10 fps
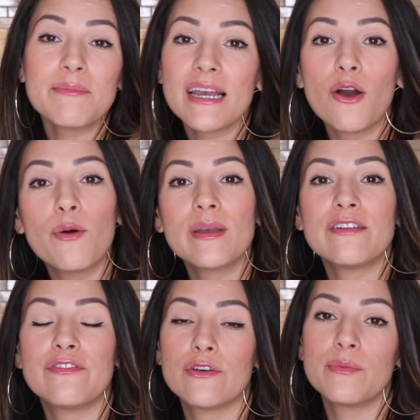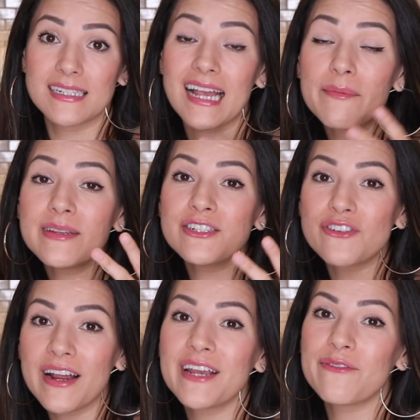my homemade food because I've been
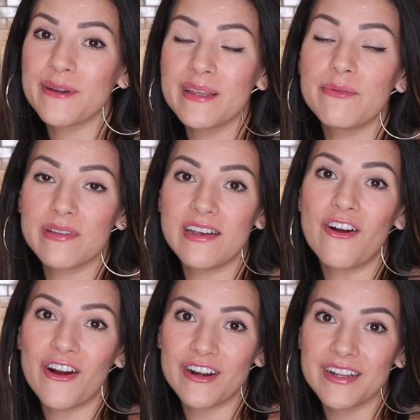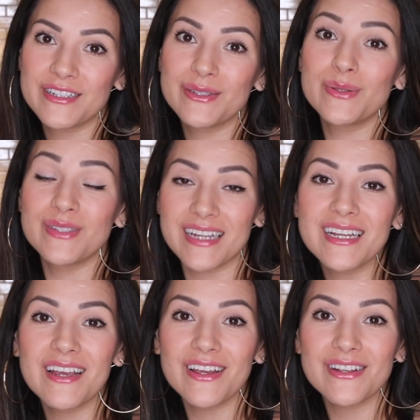trying really, really hard to
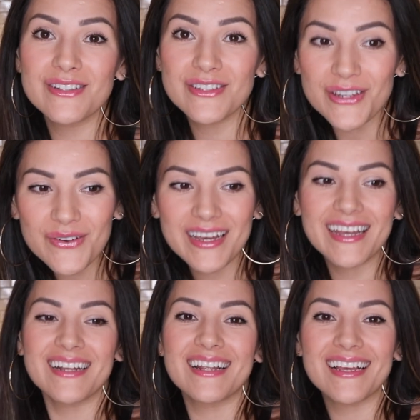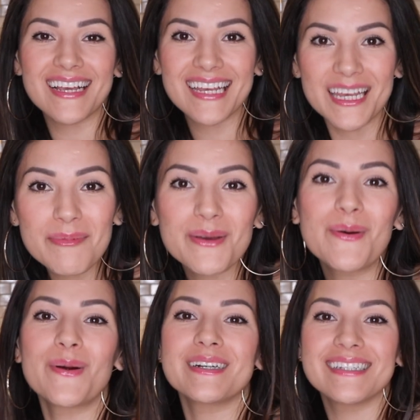stay to it, keep the
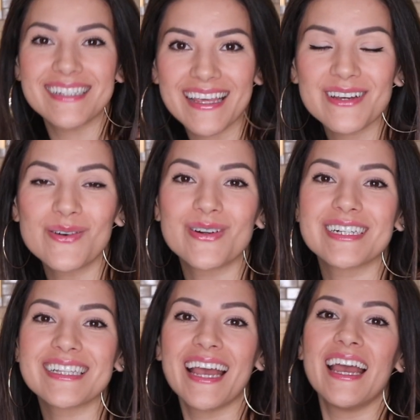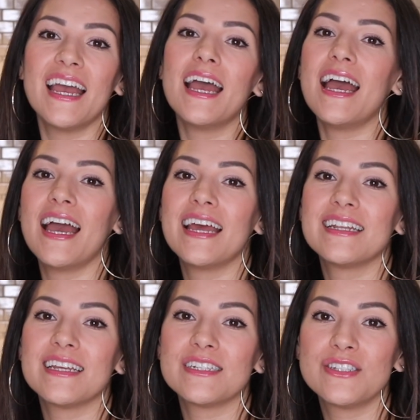course, stay the course,
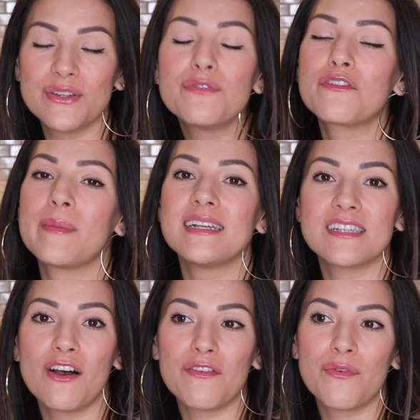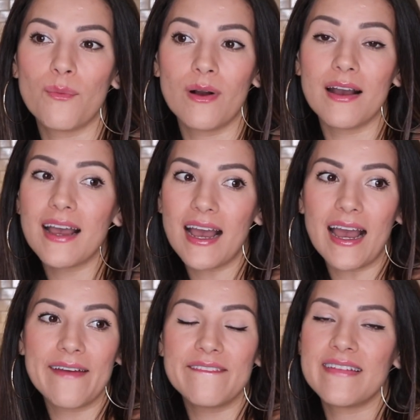and do for myself what
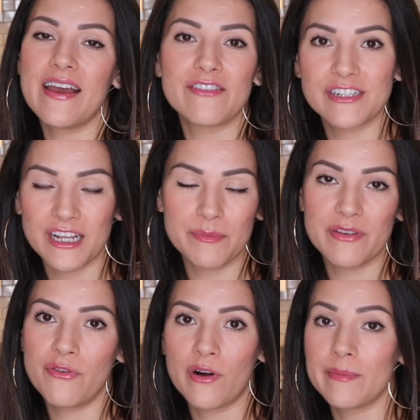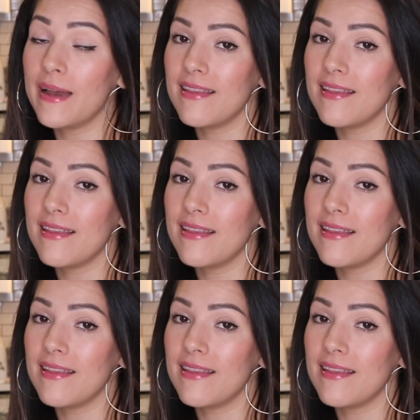I've never done before in my